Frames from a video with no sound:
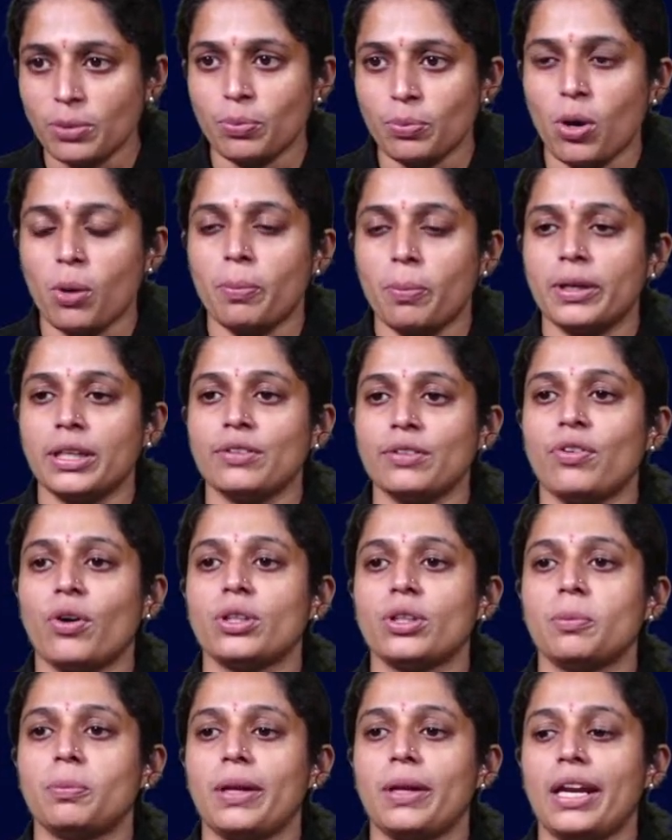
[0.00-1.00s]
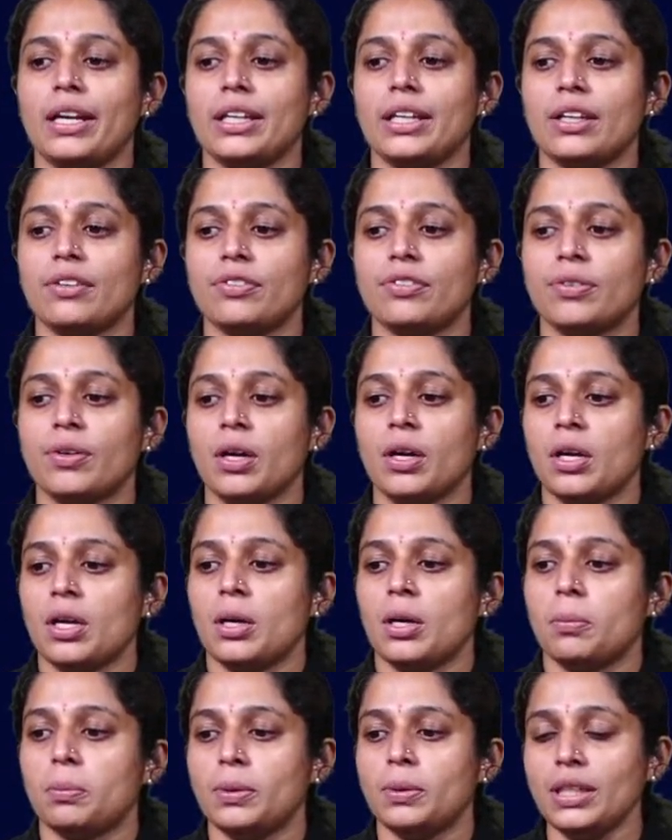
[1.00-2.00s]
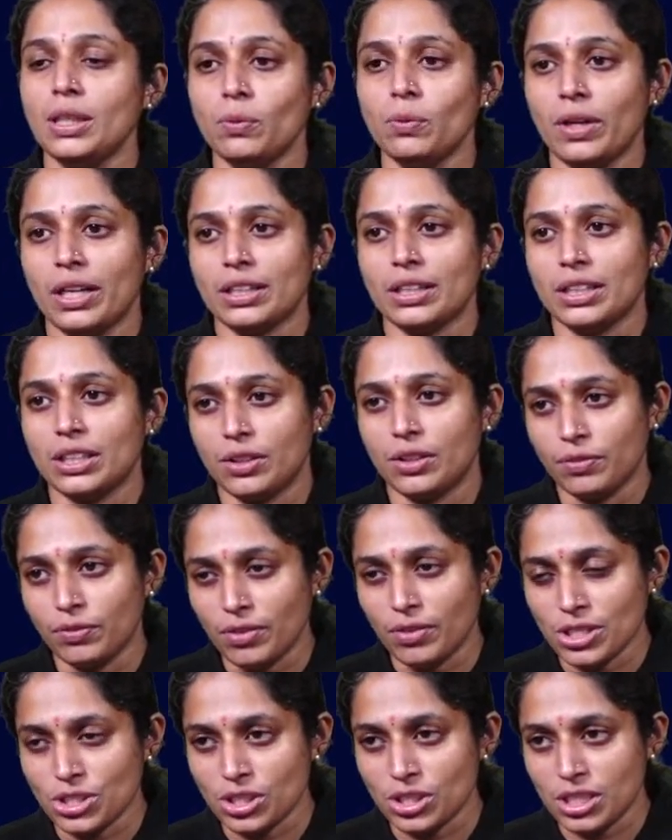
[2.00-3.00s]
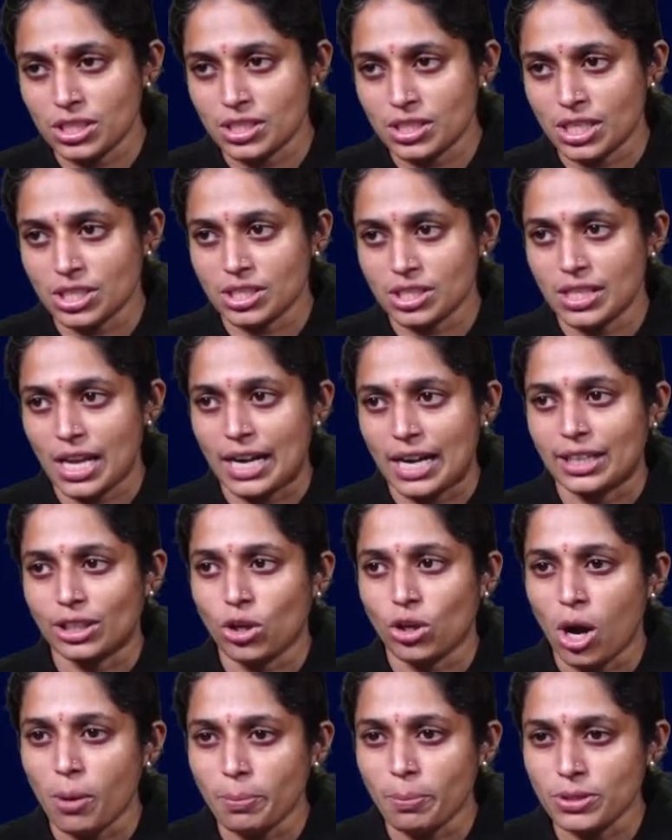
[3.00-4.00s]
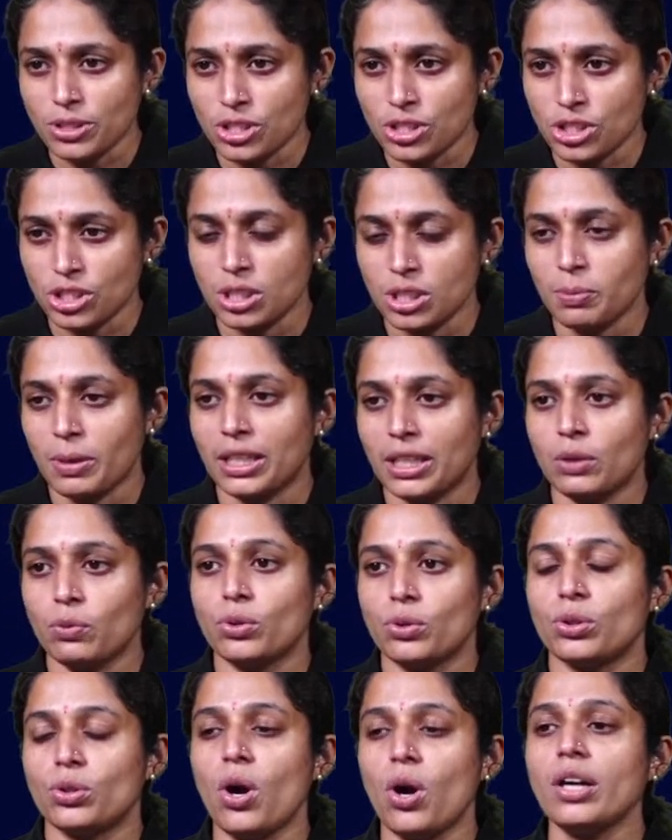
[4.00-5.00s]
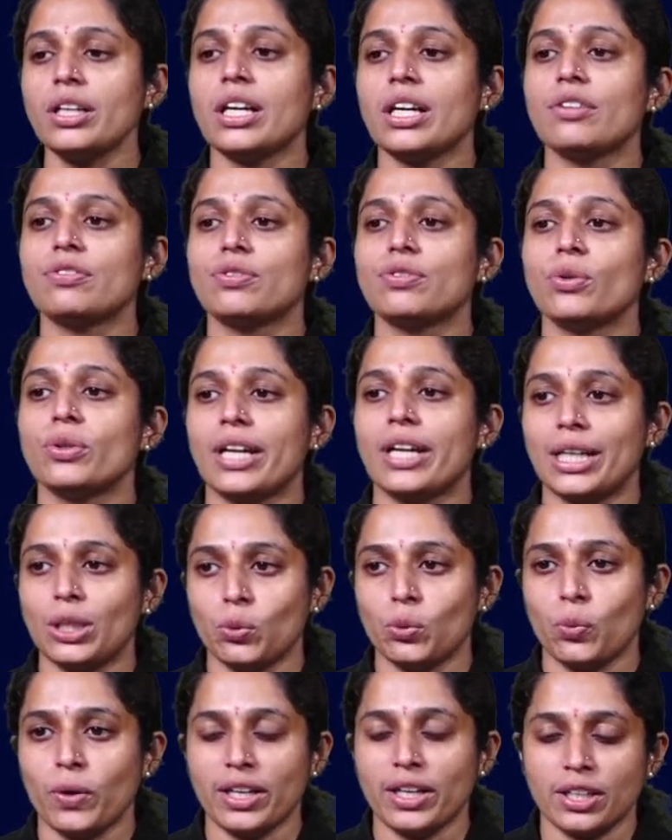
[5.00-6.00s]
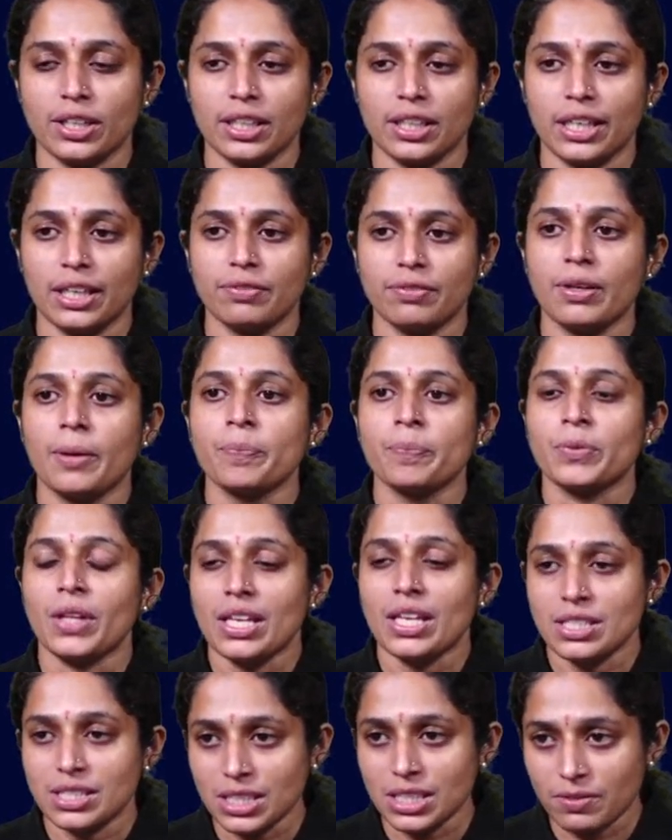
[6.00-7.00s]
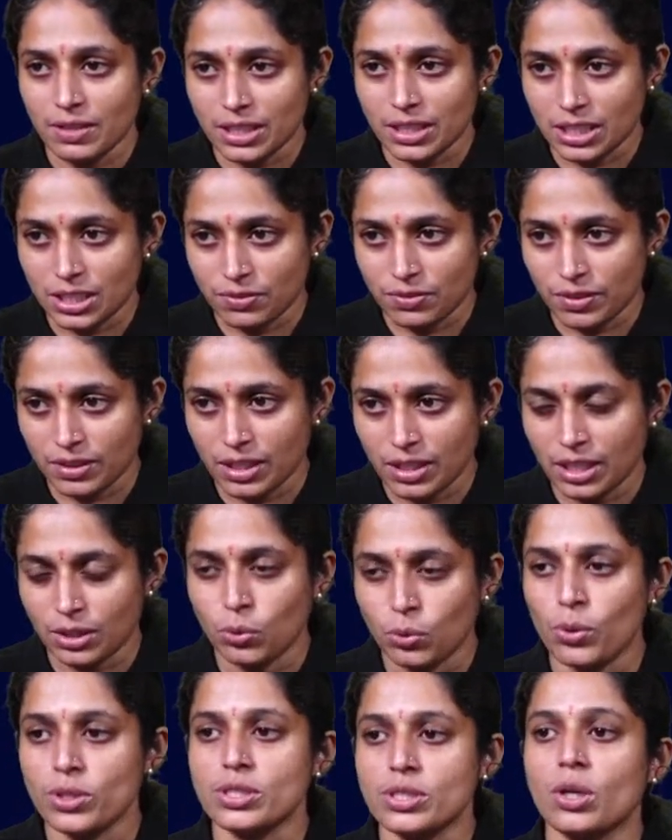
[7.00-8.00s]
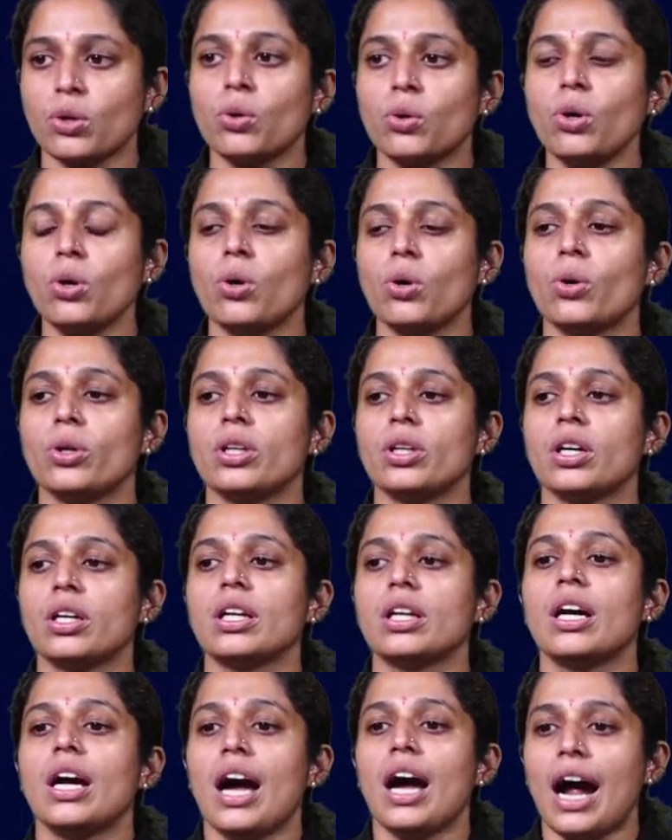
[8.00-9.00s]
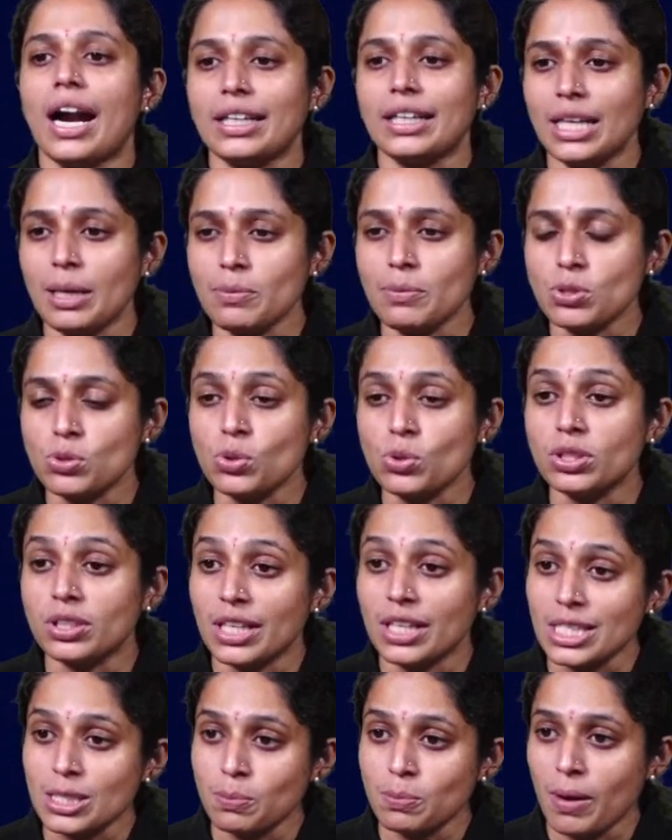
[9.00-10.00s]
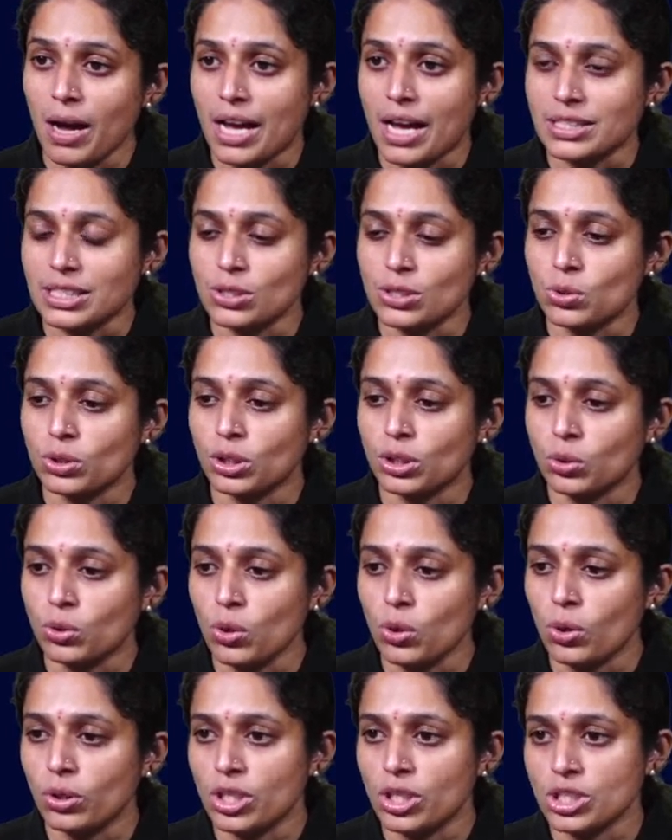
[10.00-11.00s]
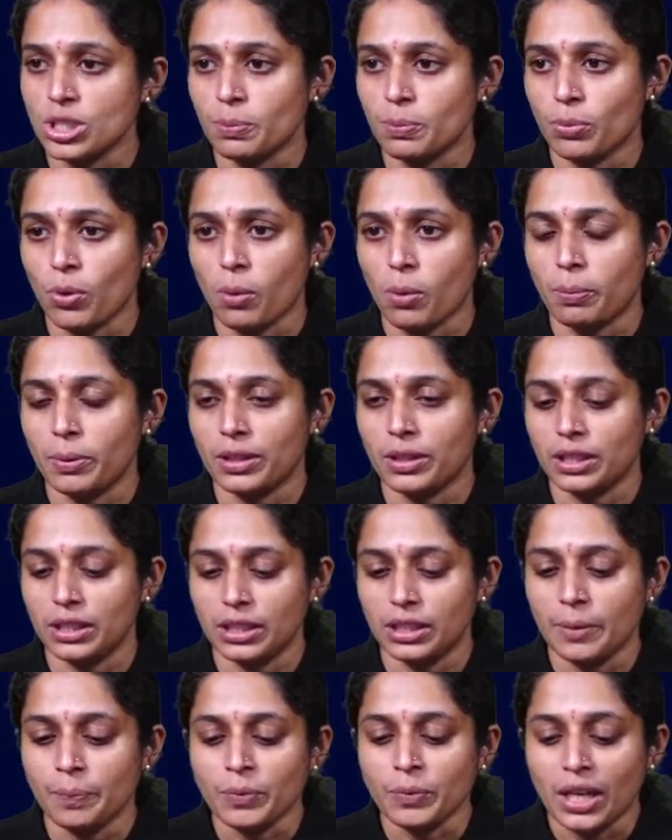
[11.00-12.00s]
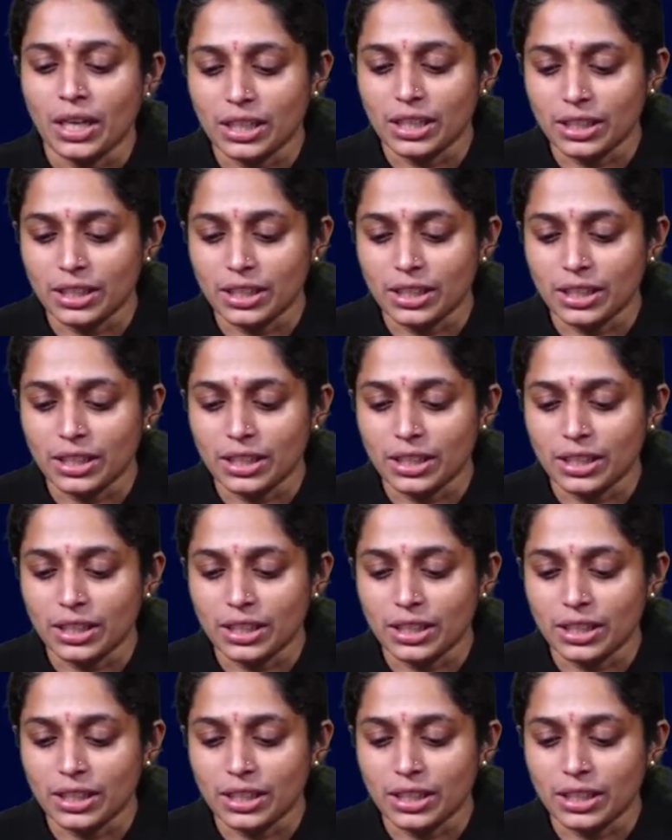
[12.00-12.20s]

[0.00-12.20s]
of the property for the plaintiff, B, where the invasion is such that compensation in money would not afford adequate relief, C, when the defendant, who is a co-owner, attempts to trespass into the co-ownership property,